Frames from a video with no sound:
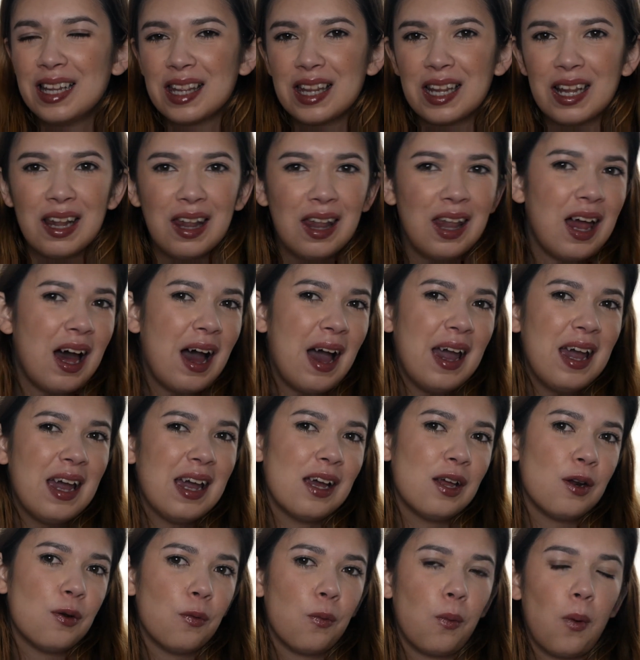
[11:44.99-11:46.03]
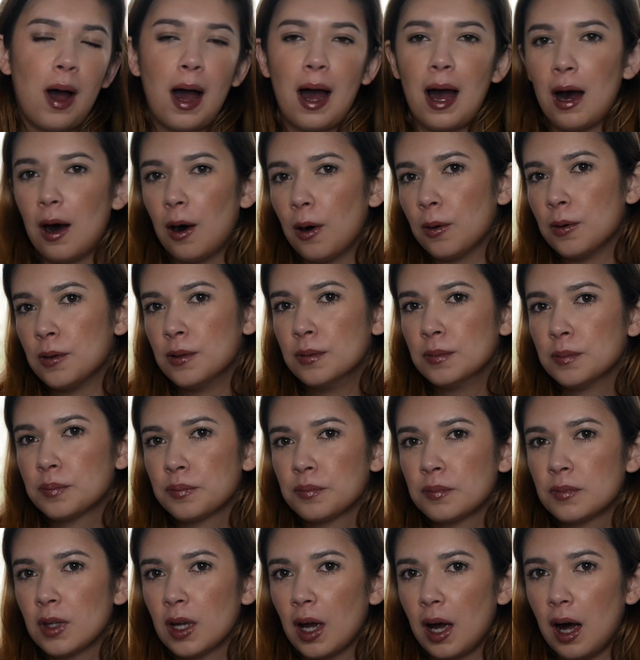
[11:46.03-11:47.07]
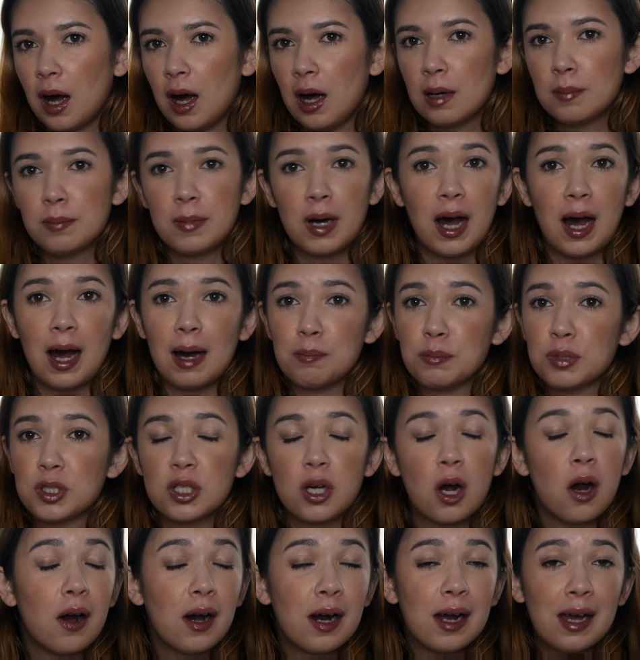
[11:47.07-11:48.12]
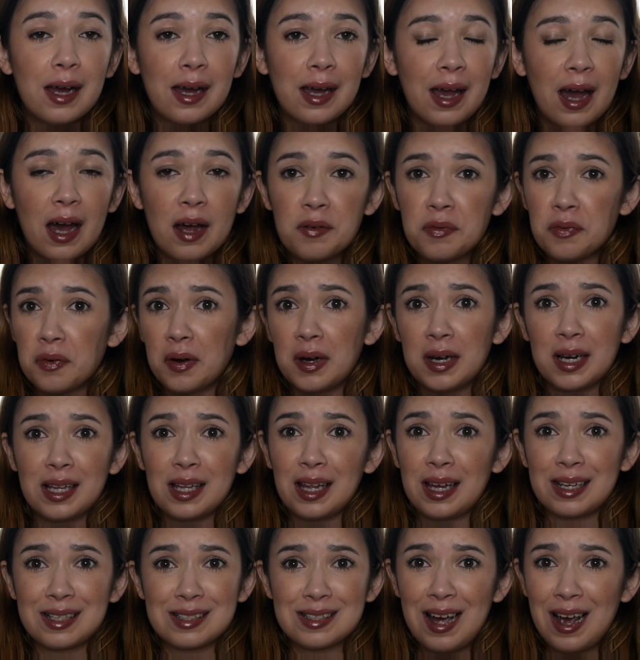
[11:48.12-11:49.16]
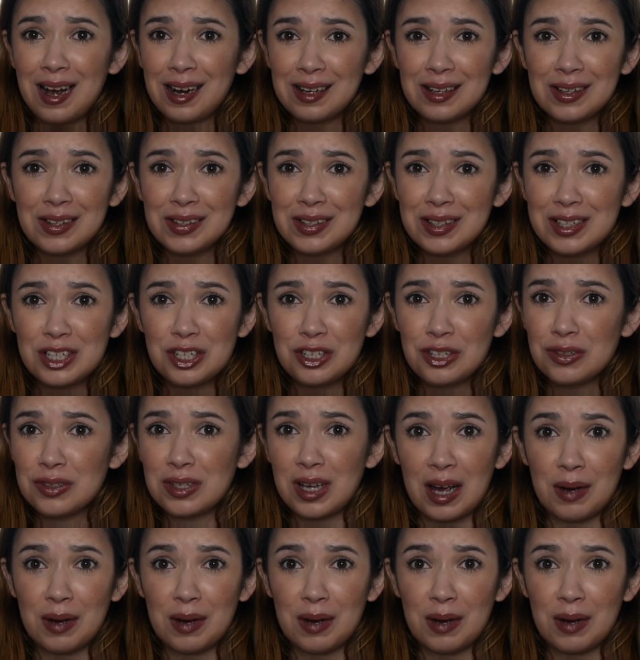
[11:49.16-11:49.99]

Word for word: The light, wow. Um, I'm sorry again for any like technical issues.